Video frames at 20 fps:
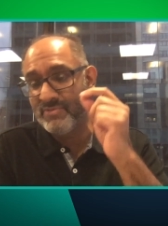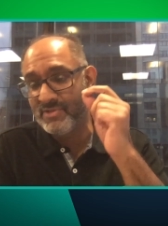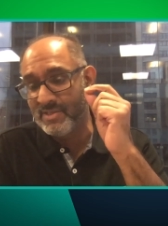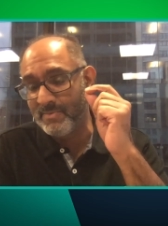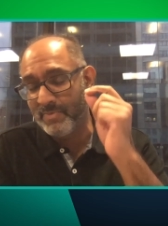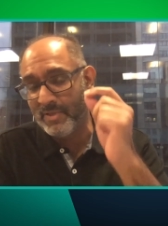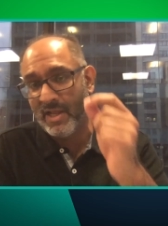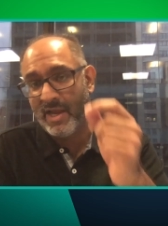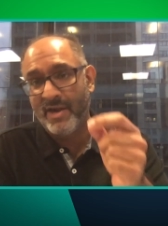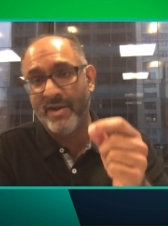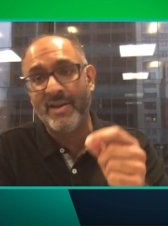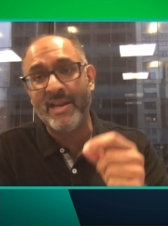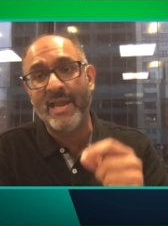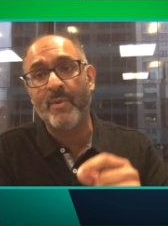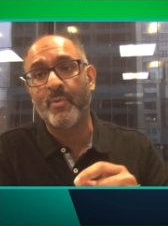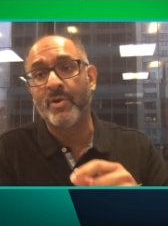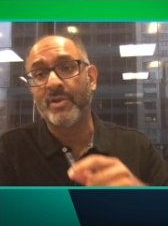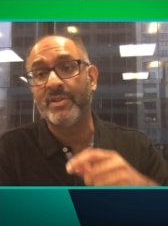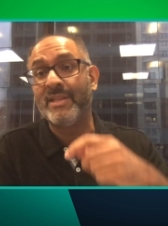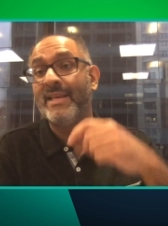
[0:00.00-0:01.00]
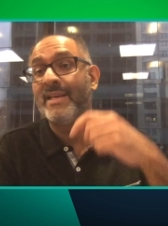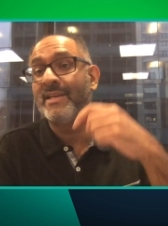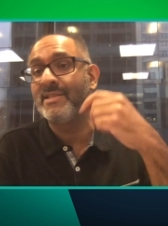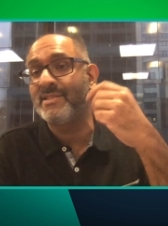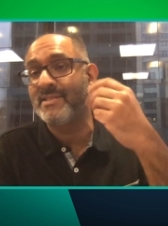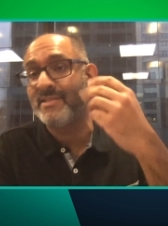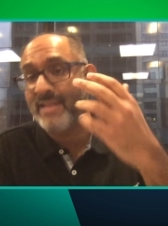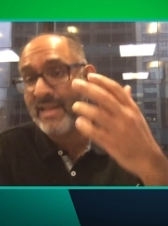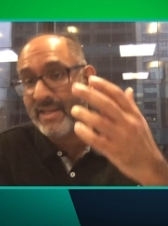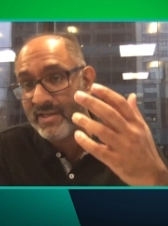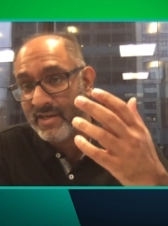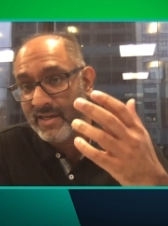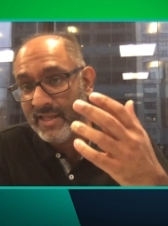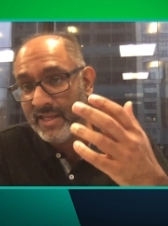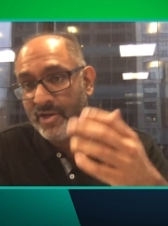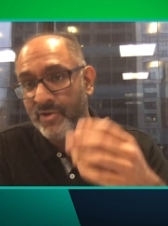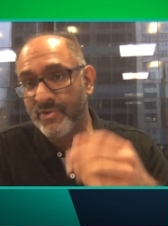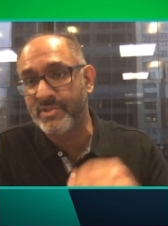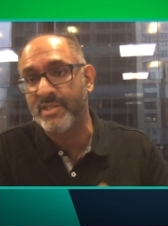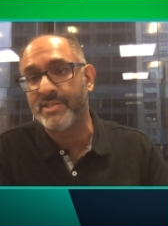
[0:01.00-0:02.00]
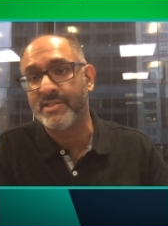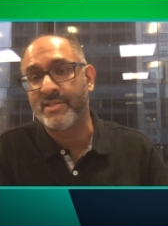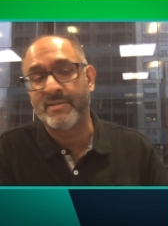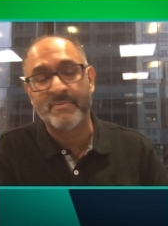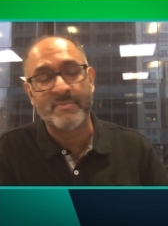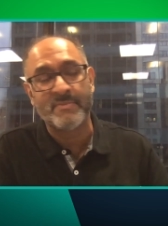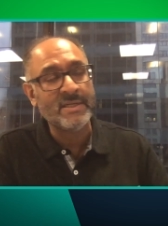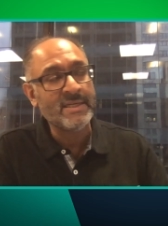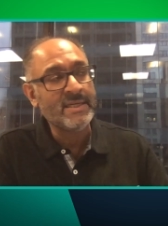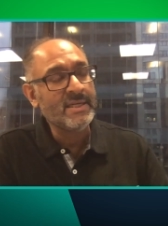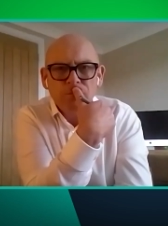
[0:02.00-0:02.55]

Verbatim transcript: supplier network the extended ecosystem